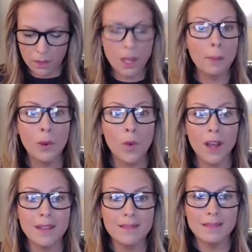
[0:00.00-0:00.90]
Number
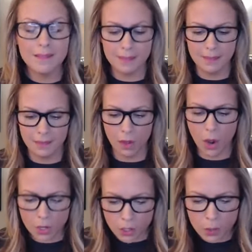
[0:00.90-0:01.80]
one,
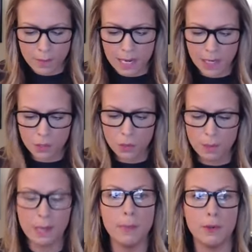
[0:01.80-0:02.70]
are you meeting new
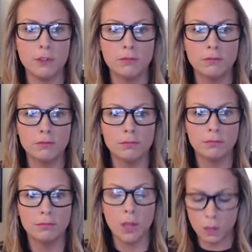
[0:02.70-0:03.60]
people
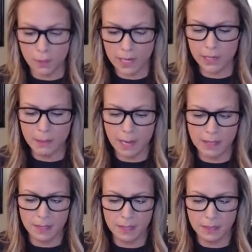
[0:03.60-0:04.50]
on a weekly
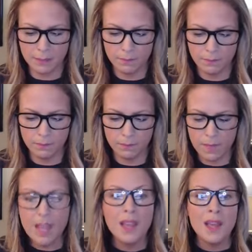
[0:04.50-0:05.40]
basis?
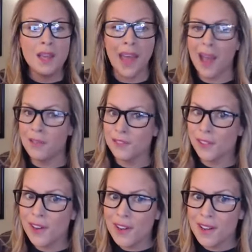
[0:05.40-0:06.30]

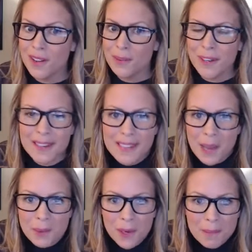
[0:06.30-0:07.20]
After all, we're in
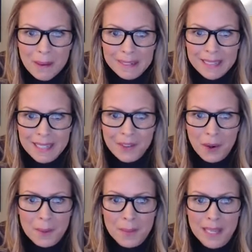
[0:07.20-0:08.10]
network marketing,
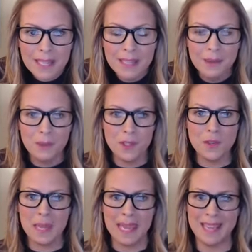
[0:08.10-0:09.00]
aren't we? Well,
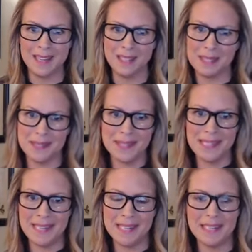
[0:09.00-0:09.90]
you can't
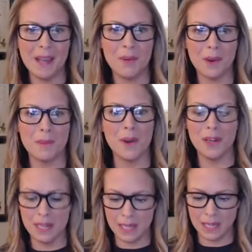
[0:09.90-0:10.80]
succeed in network
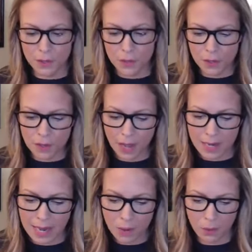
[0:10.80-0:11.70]
marketing if you're
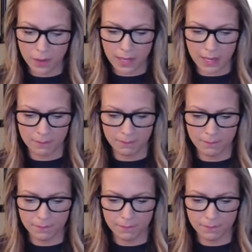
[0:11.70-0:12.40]
not networking.